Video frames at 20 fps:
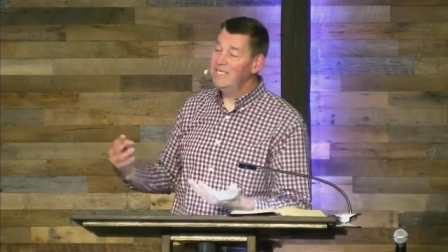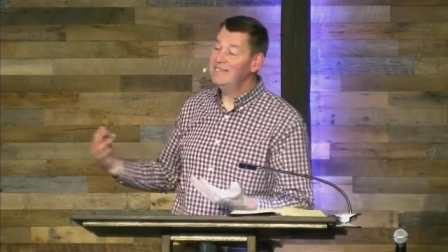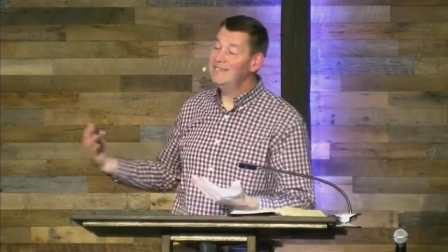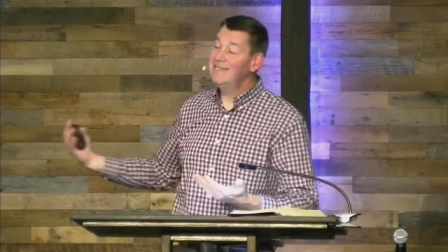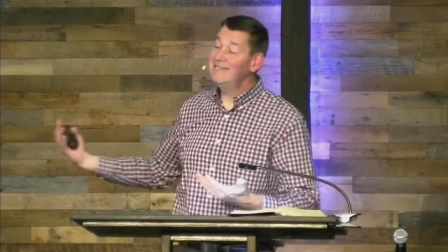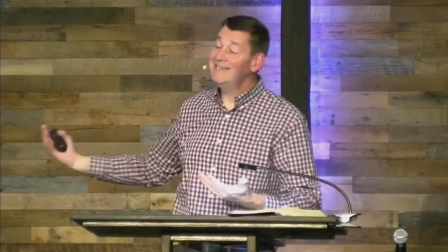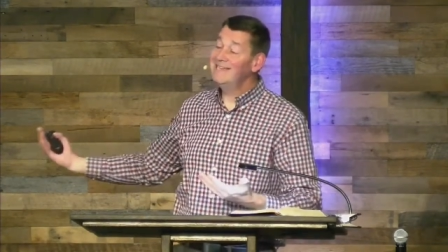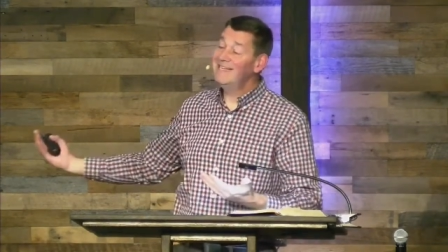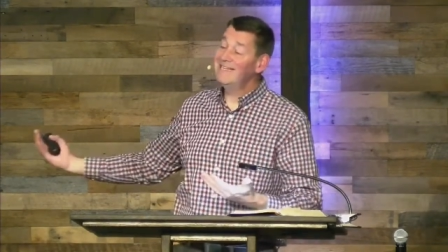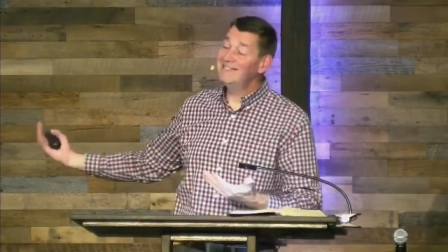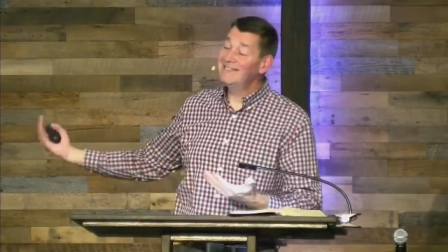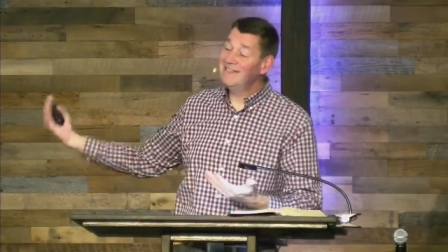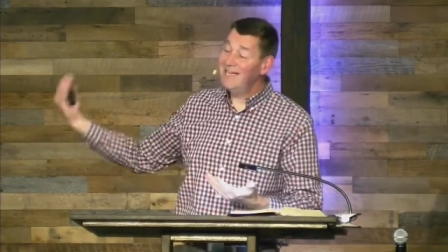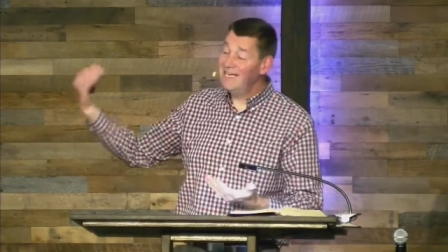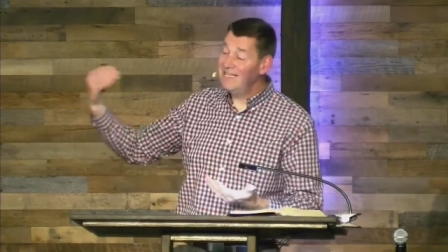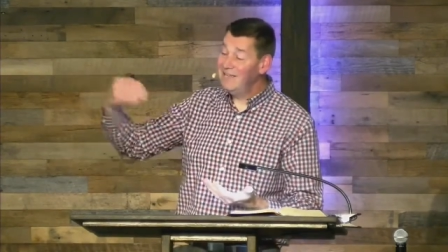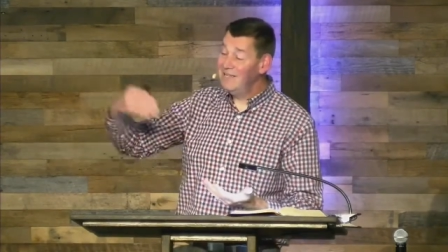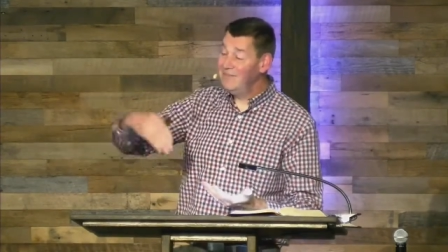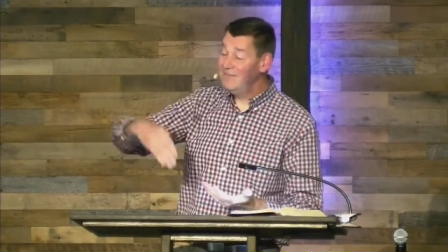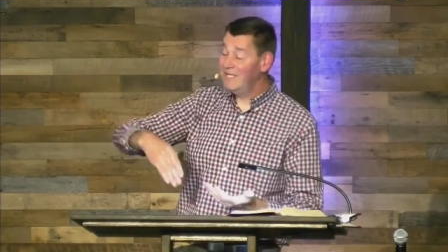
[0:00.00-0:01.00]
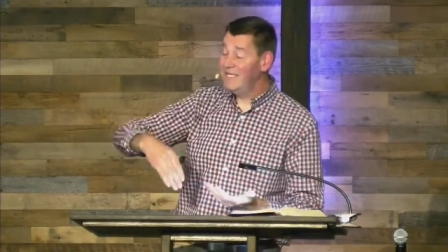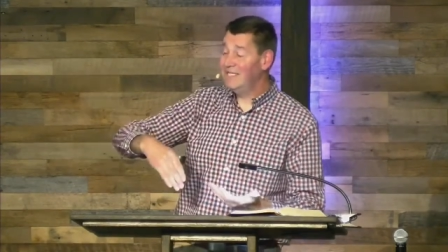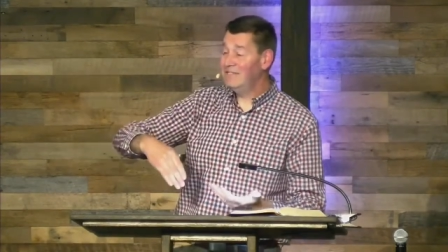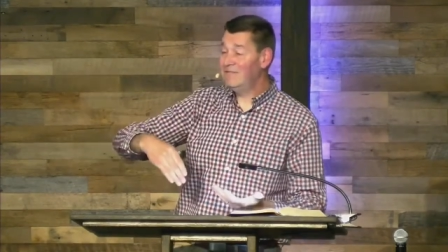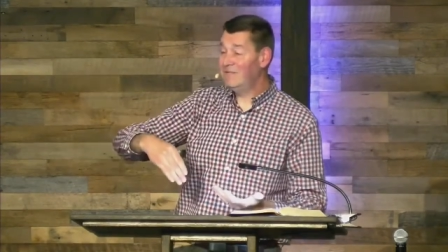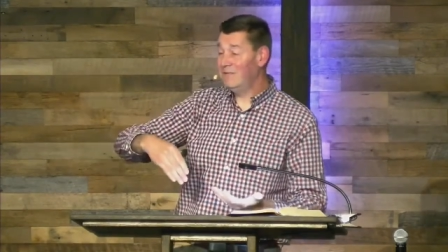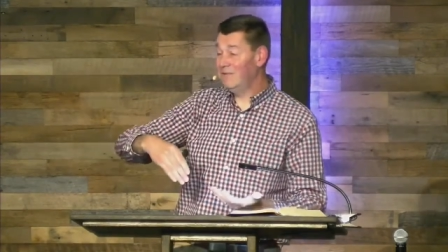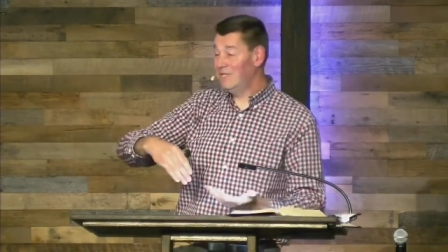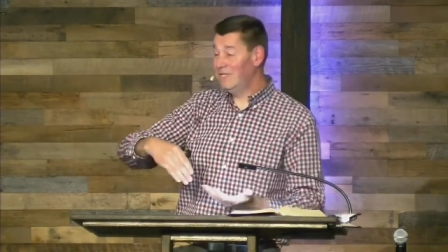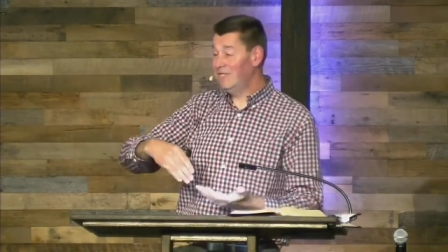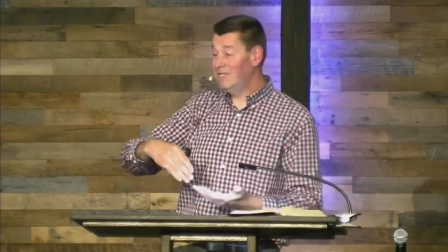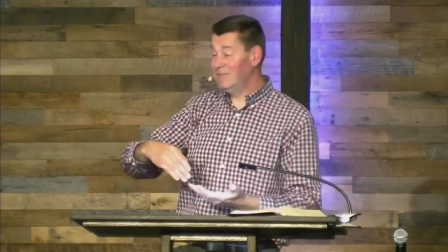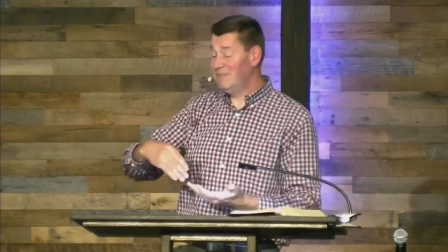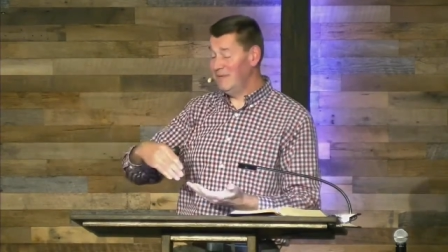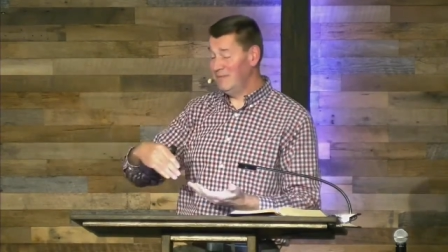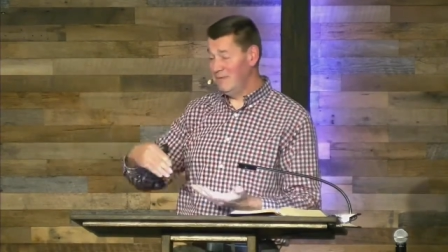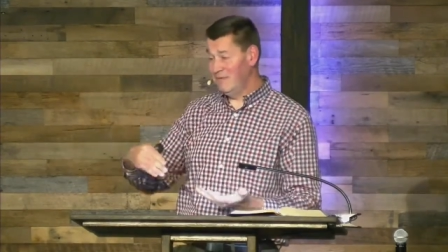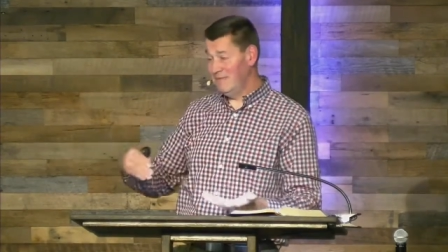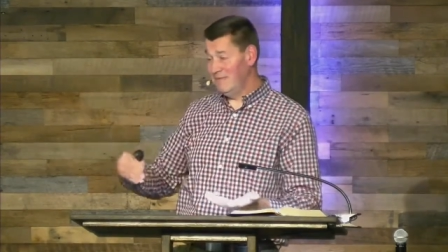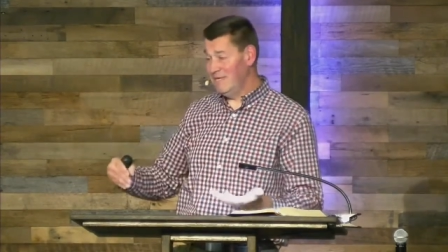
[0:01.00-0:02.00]
that's the next likely place for religious
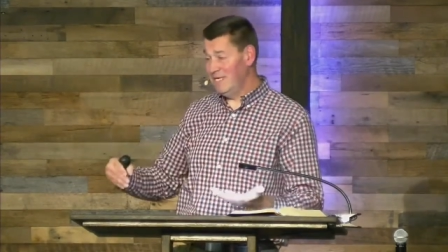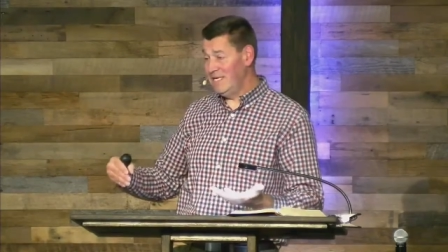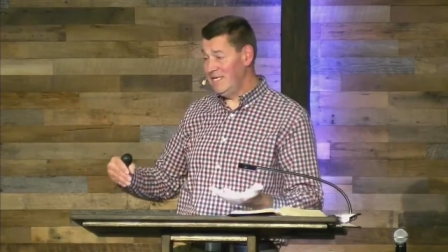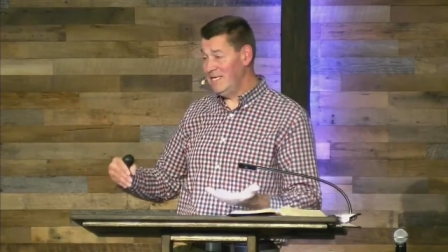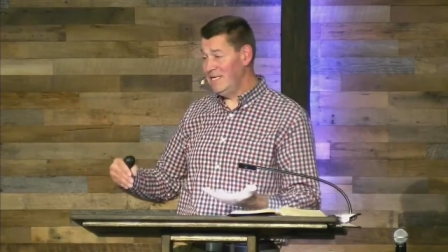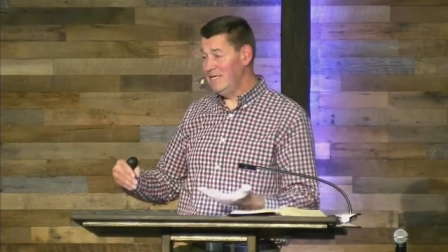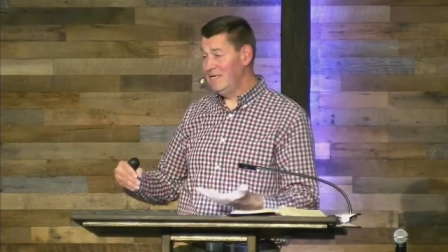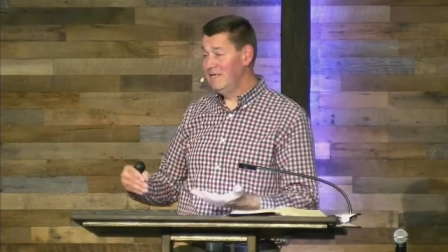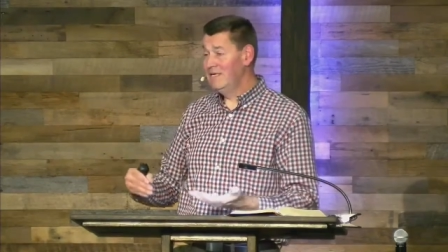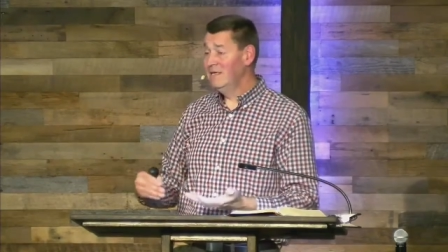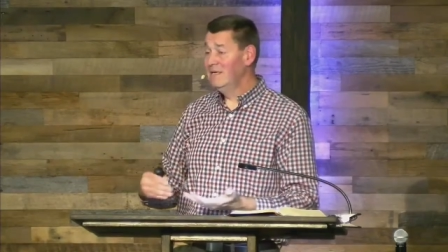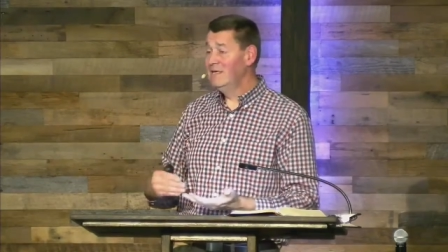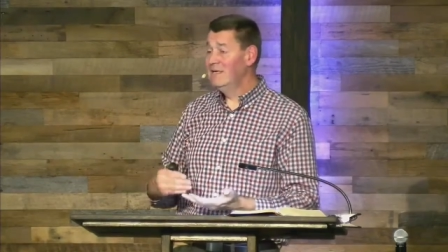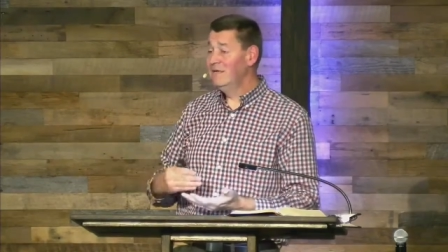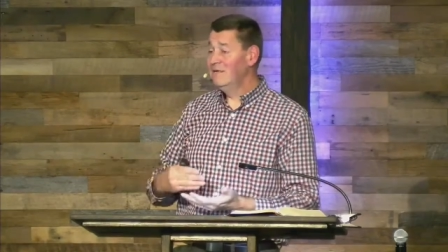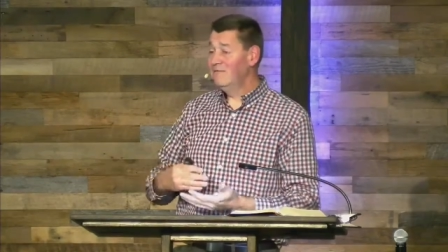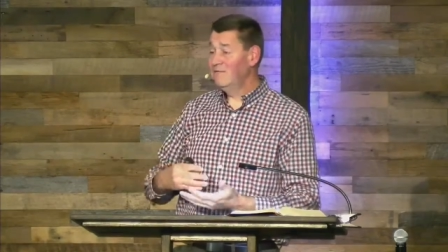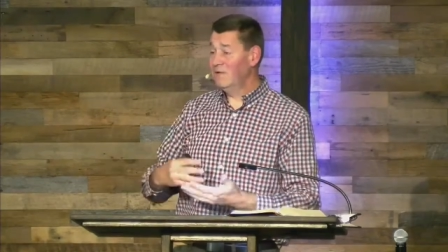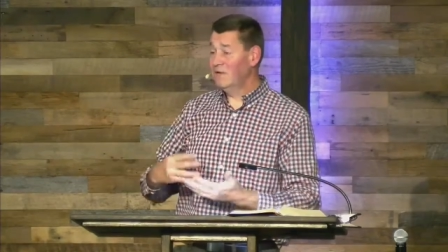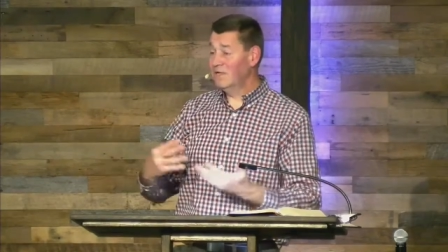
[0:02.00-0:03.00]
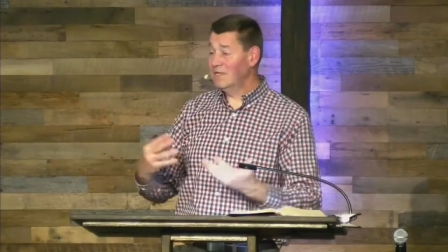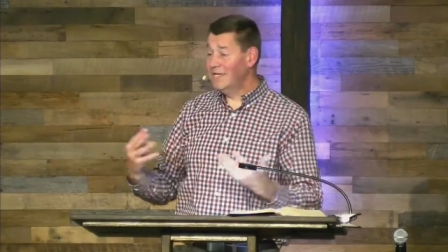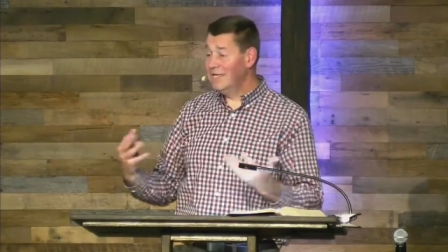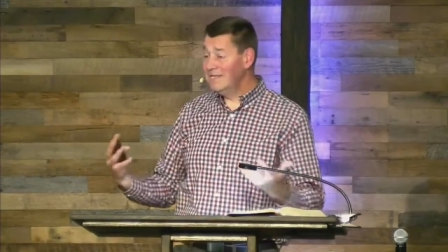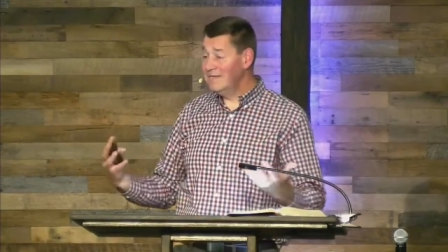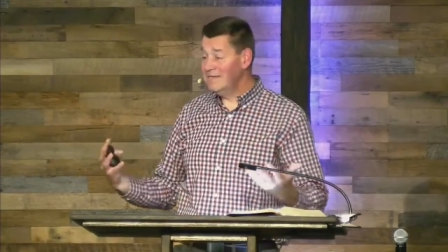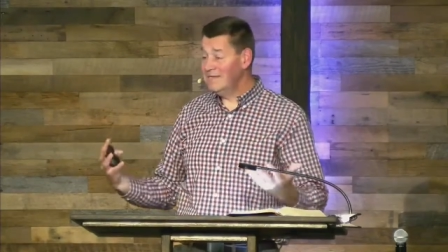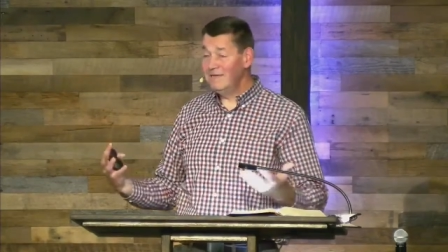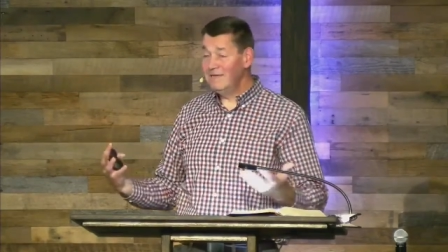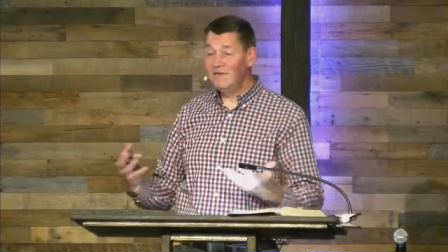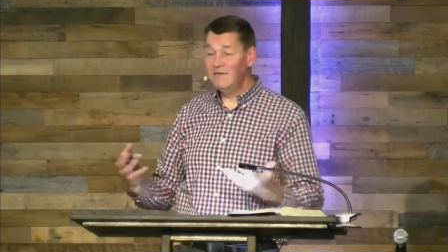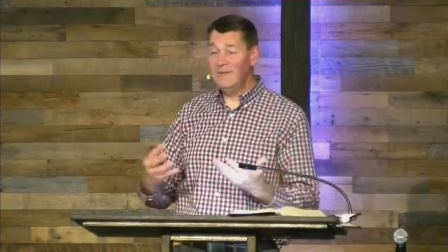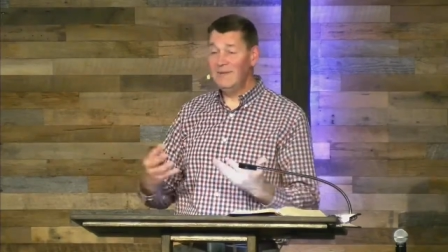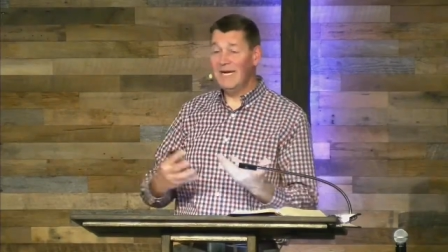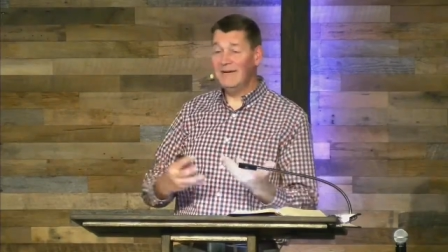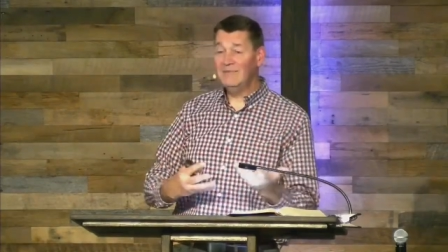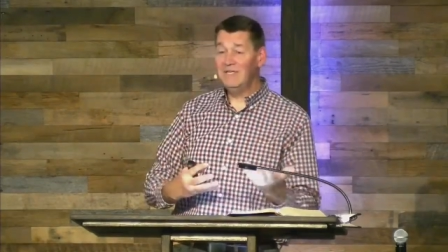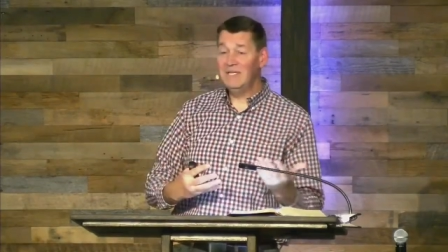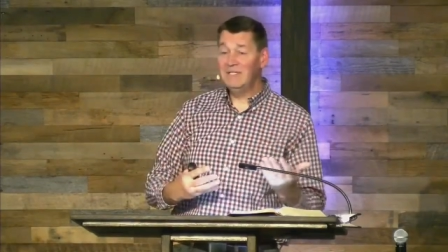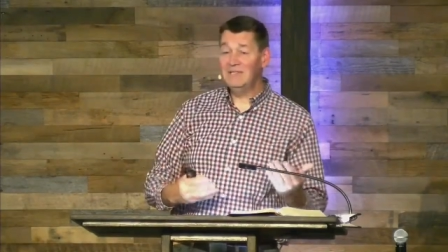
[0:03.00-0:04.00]
people to be, for cleansing, for
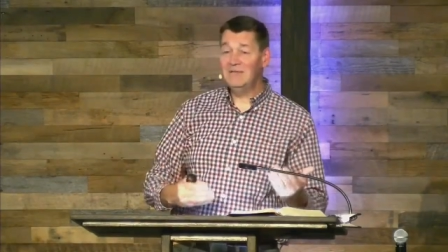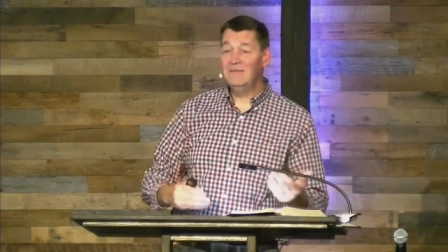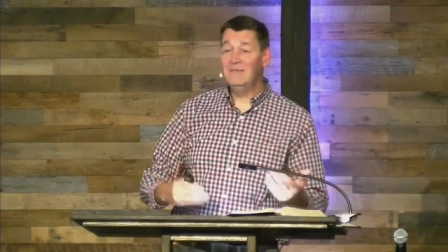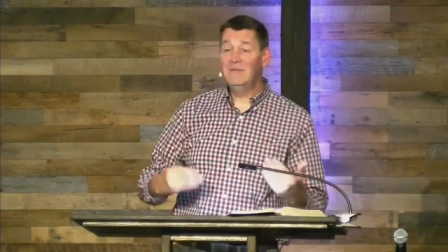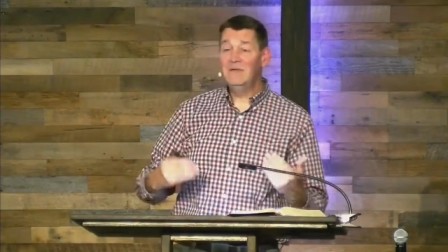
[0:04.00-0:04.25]
baptism.